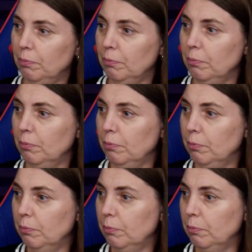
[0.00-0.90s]

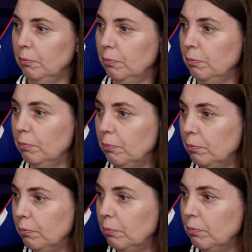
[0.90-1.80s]

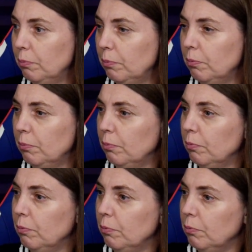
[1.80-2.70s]

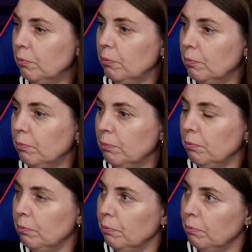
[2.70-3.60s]

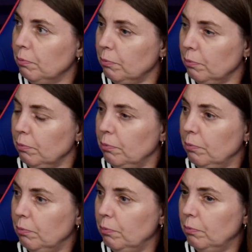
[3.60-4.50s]

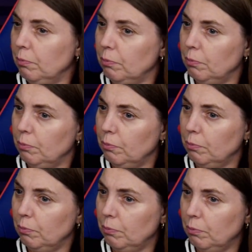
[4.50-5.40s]

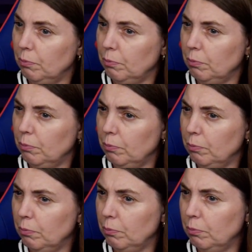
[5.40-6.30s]

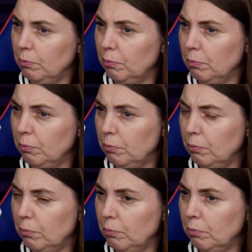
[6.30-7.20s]

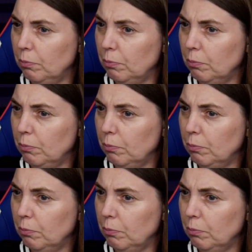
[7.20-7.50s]
[no speech]